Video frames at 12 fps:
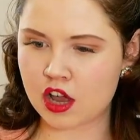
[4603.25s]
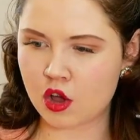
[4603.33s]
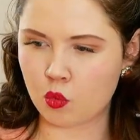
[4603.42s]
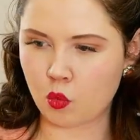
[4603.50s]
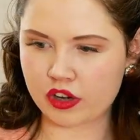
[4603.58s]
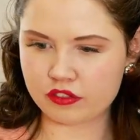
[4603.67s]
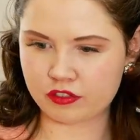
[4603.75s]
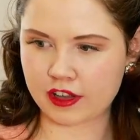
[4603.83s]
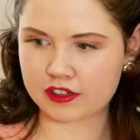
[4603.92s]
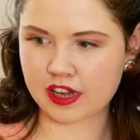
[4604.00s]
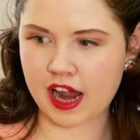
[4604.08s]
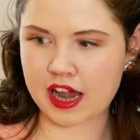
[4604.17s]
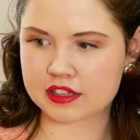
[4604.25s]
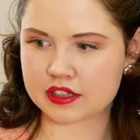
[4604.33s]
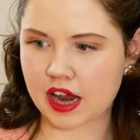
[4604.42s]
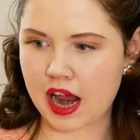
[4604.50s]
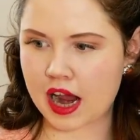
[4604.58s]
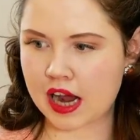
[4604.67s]
one felt hat,
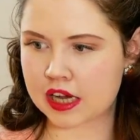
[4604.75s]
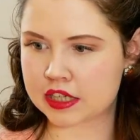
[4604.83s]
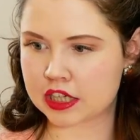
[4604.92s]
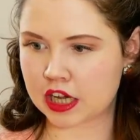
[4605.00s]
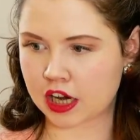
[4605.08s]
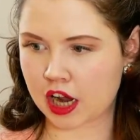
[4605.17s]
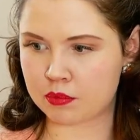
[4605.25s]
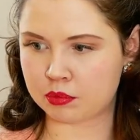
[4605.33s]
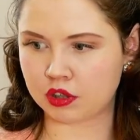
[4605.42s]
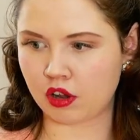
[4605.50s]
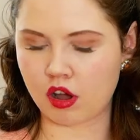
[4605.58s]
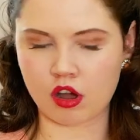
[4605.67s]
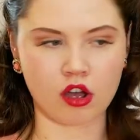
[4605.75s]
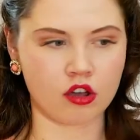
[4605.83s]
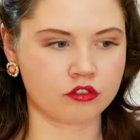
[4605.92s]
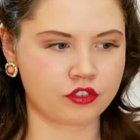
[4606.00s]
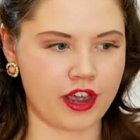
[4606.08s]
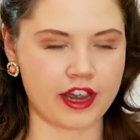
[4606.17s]
and a couple
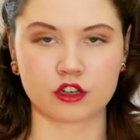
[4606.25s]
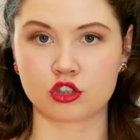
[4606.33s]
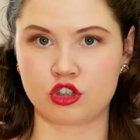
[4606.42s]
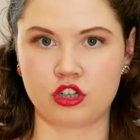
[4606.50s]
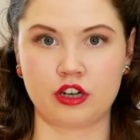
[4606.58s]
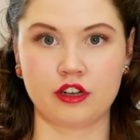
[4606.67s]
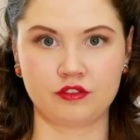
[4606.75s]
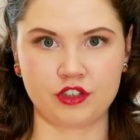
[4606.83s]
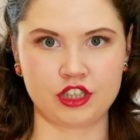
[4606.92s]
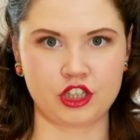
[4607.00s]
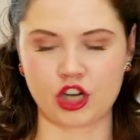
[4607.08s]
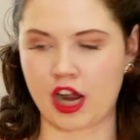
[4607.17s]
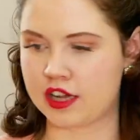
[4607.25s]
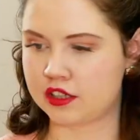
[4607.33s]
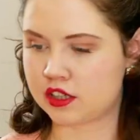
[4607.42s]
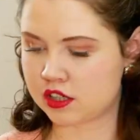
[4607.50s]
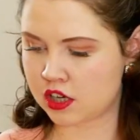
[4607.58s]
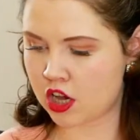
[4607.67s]
of extra vintage
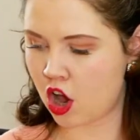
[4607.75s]
hats